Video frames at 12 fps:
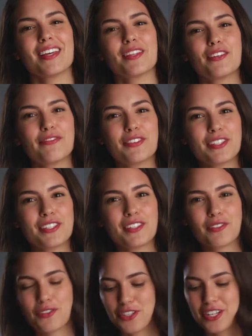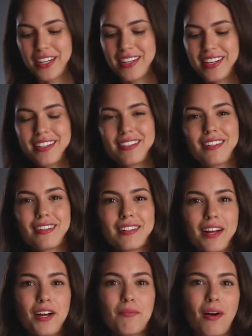The first solution is the
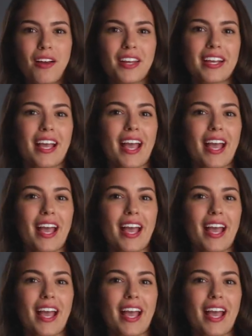Saramonic